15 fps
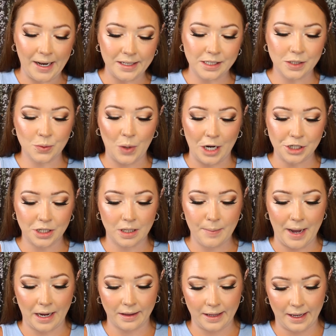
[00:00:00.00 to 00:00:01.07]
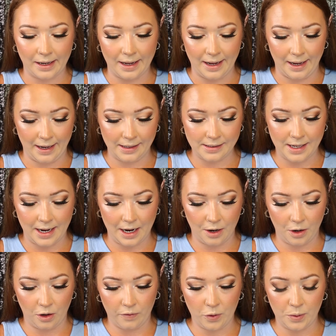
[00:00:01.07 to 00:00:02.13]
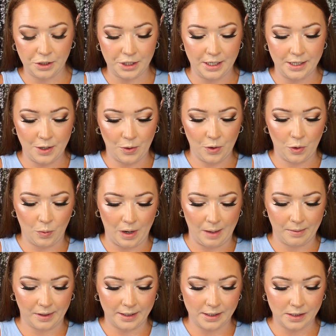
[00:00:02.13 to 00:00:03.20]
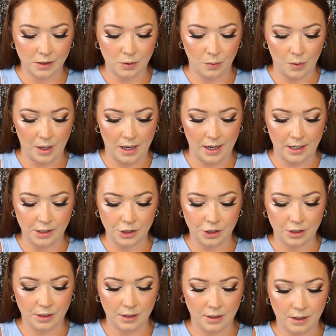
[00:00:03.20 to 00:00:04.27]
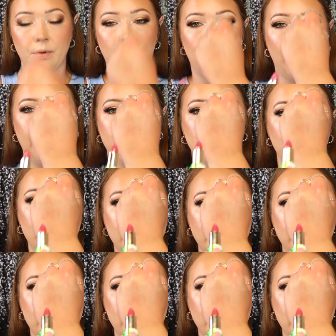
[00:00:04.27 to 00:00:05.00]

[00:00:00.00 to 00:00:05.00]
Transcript: and swatch on the back of the hand. It has hair all over it, which I don't know why, but let's swatch. Okay, so it's